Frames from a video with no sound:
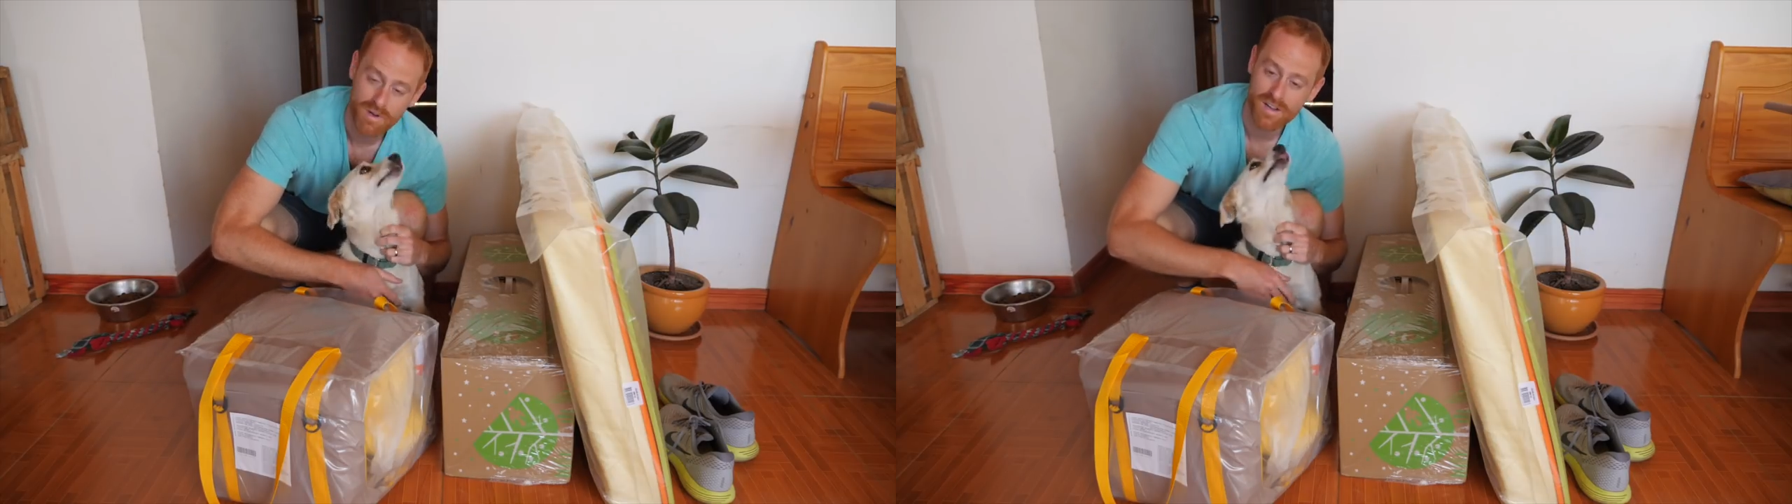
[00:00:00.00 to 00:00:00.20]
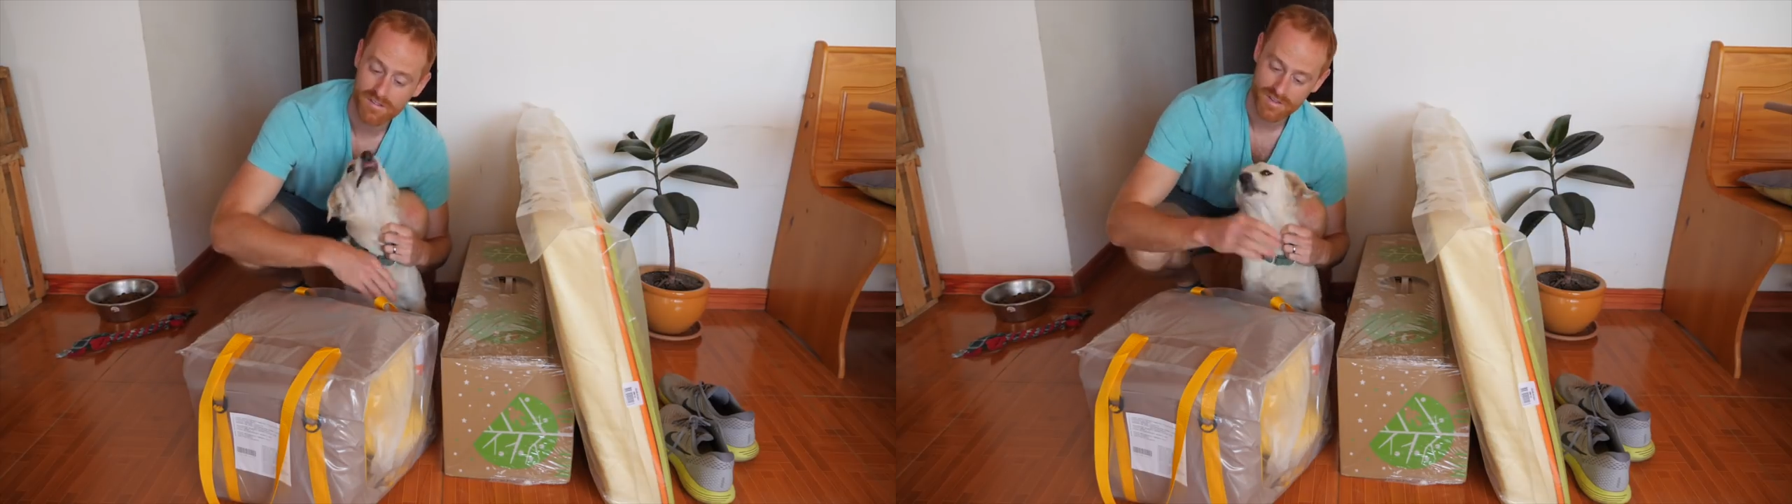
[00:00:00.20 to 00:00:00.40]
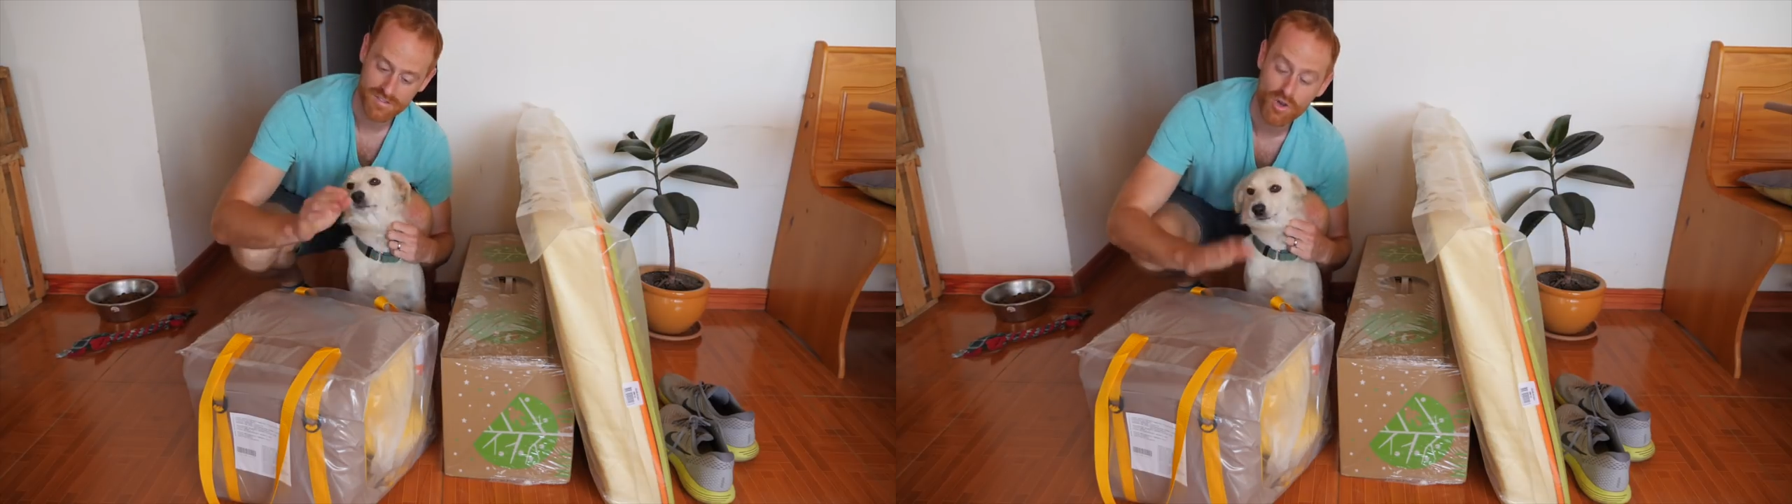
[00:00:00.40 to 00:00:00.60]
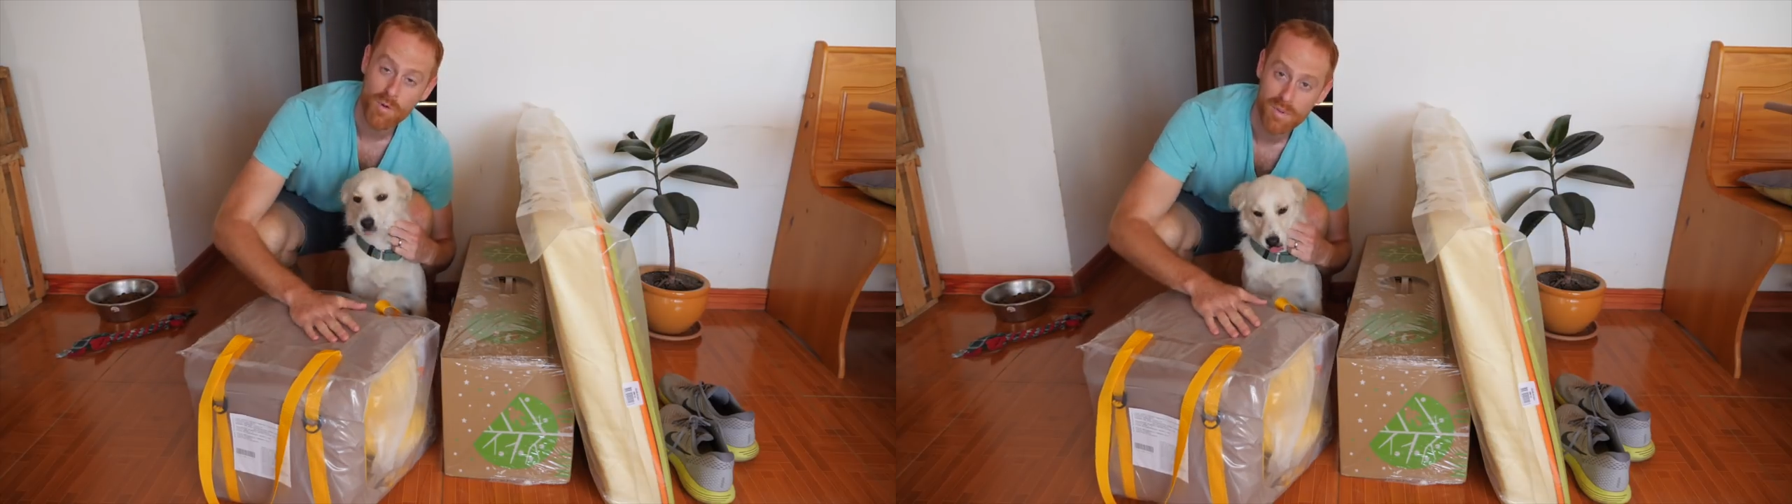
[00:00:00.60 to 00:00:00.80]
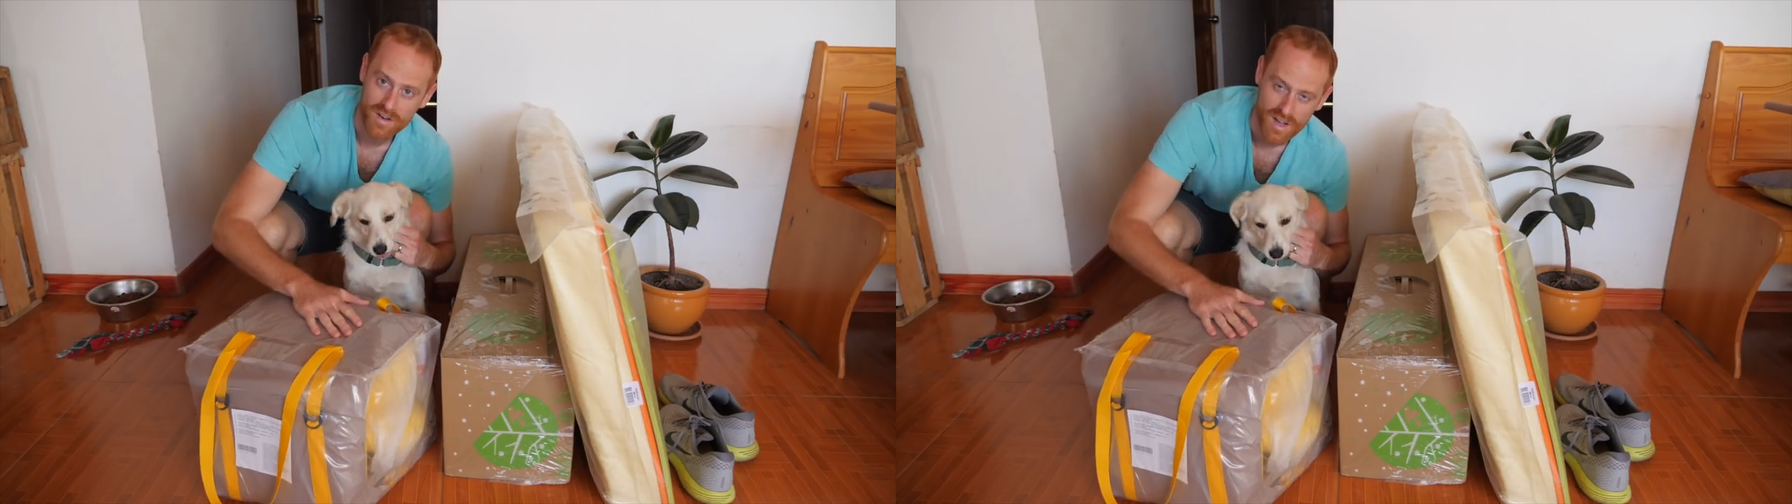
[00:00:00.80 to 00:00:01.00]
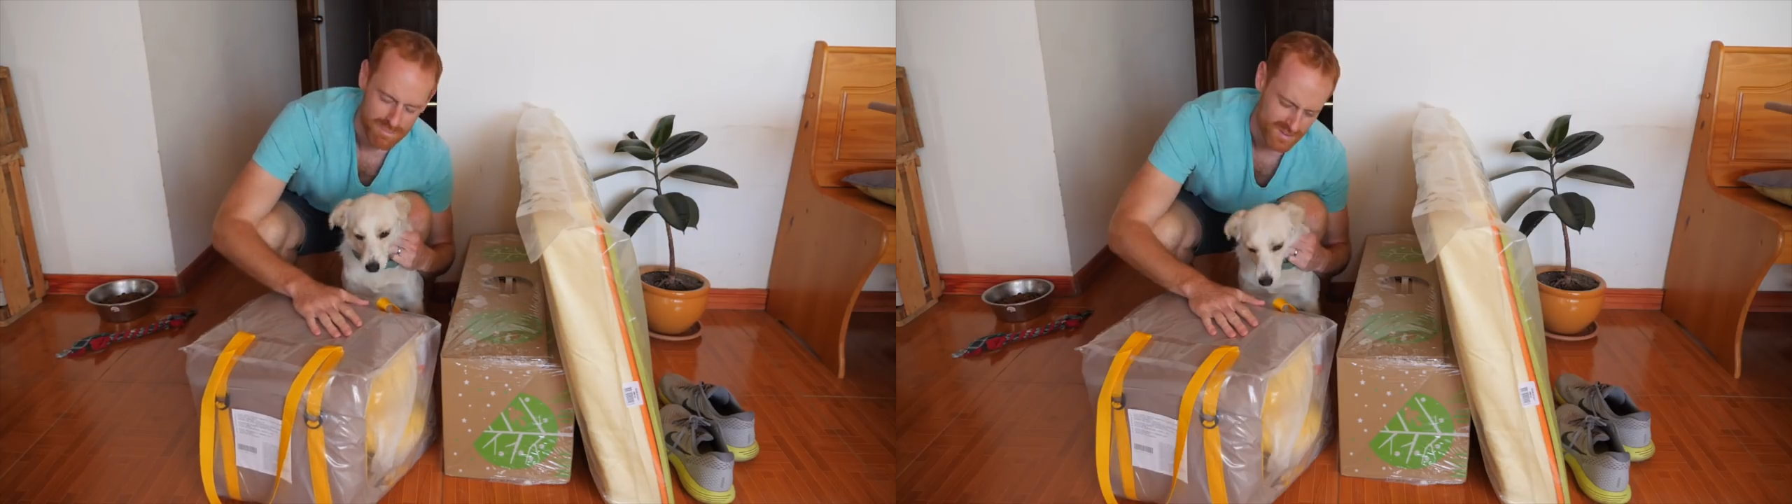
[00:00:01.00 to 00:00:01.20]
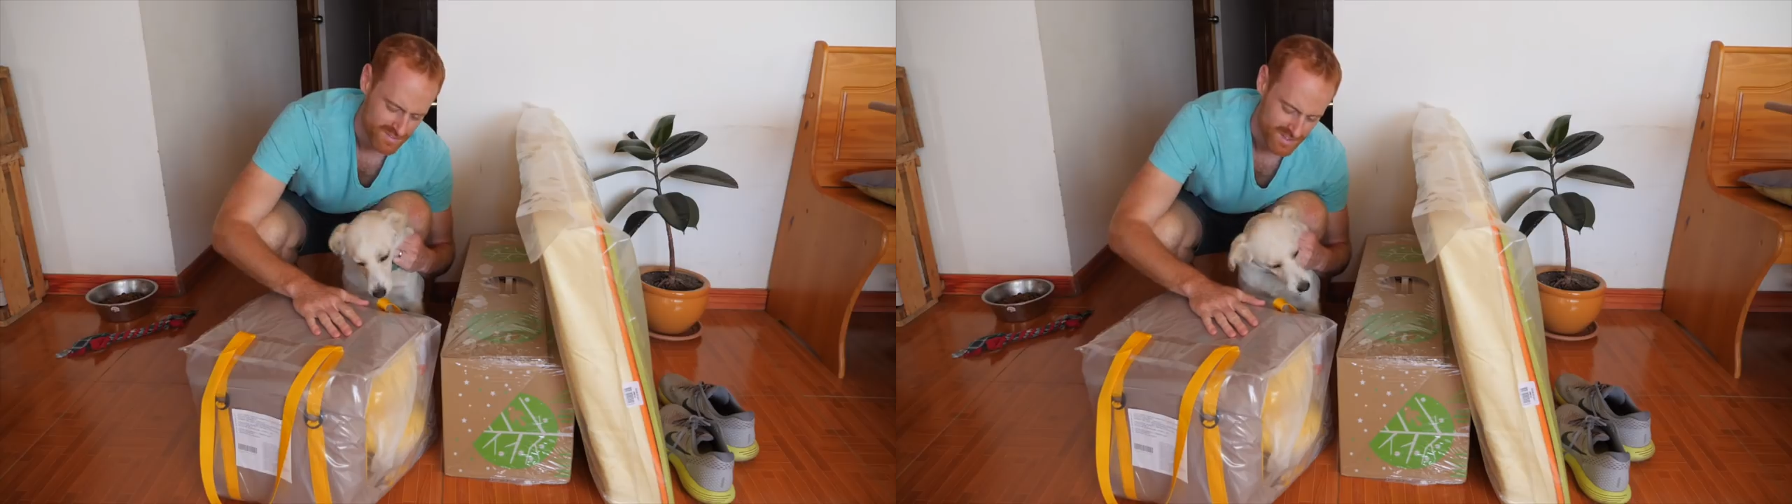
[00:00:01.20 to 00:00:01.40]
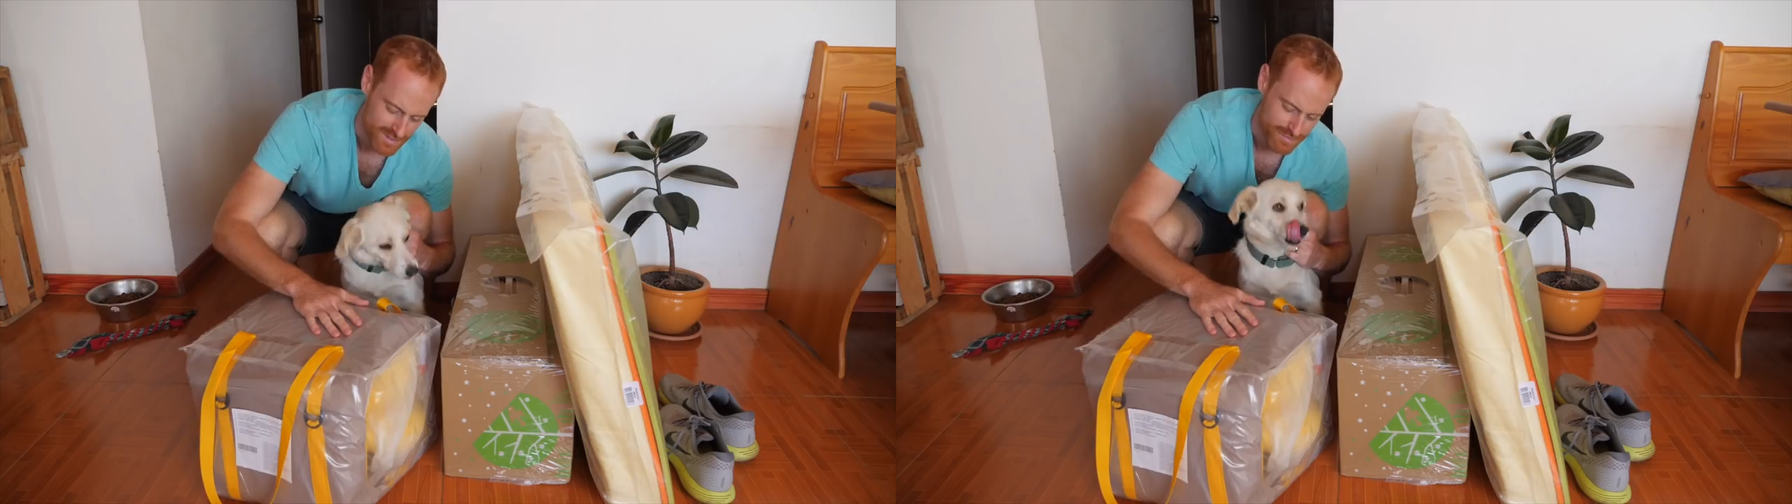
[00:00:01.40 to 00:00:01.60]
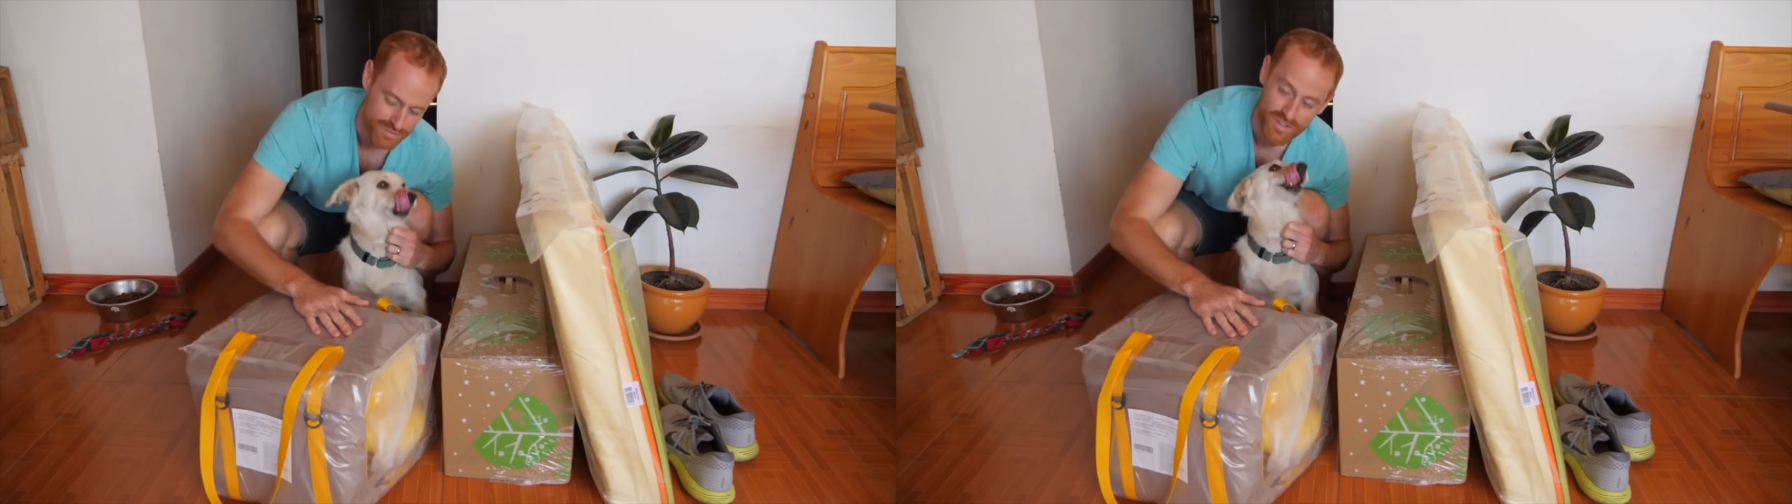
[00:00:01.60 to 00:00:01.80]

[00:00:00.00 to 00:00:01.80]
but let's open it up and see if